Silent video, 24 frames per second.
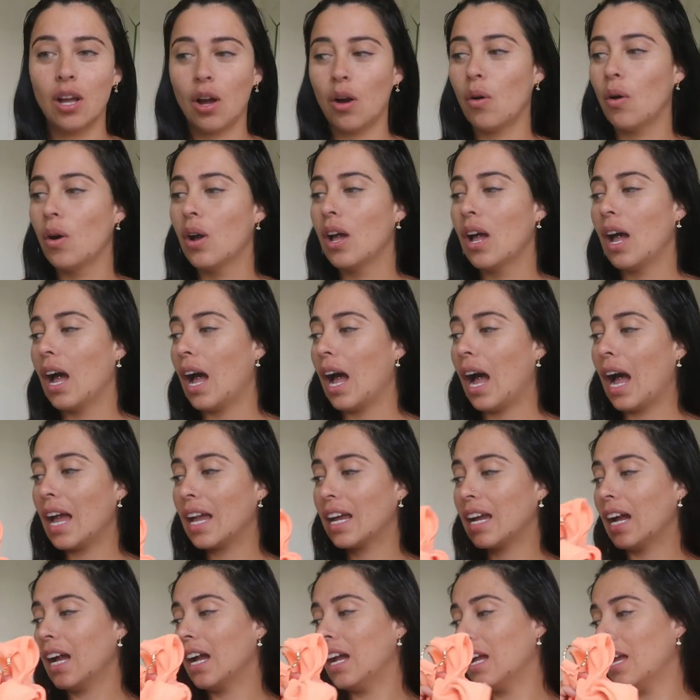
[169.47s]
know,
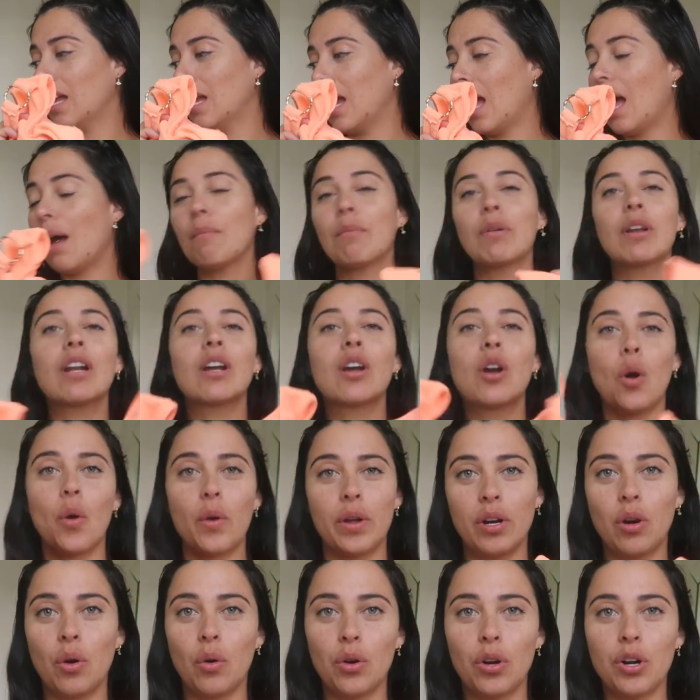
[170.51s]
I'm gonna go
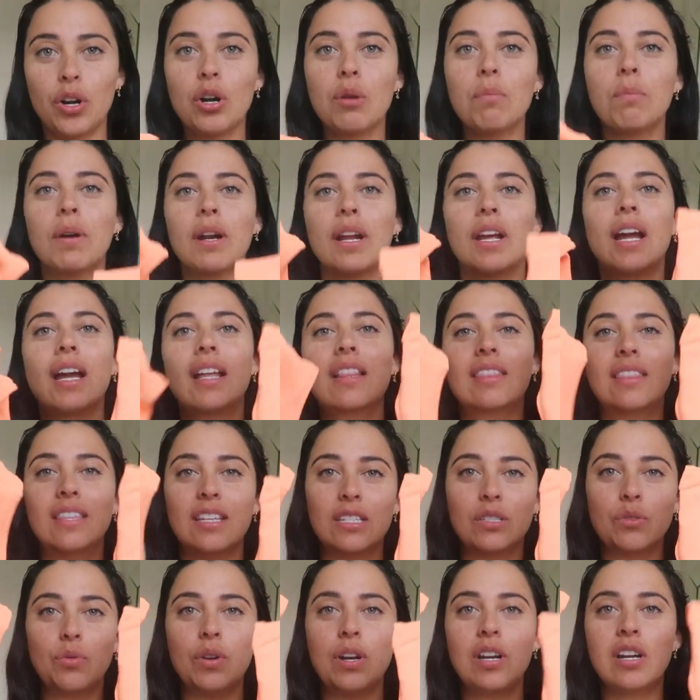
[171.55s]
in order, but I got
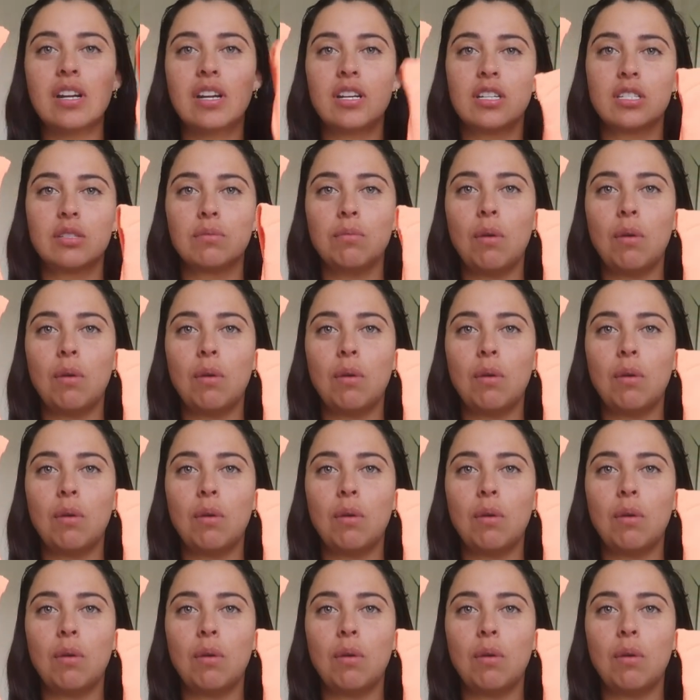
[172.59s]
this one in a